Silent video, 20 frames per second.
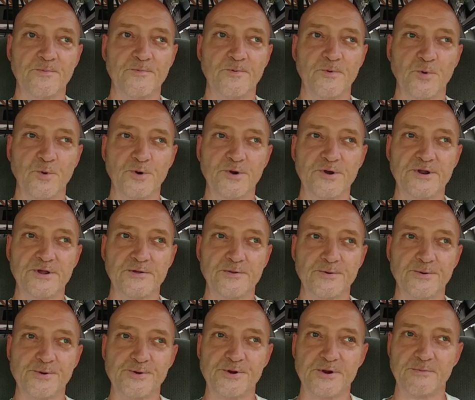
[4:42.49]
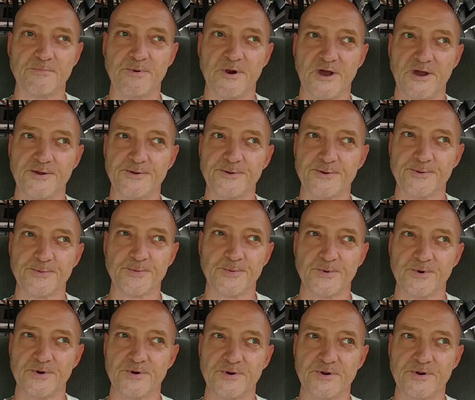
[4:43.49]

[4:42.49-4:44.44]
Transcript: Ford dealership prices were,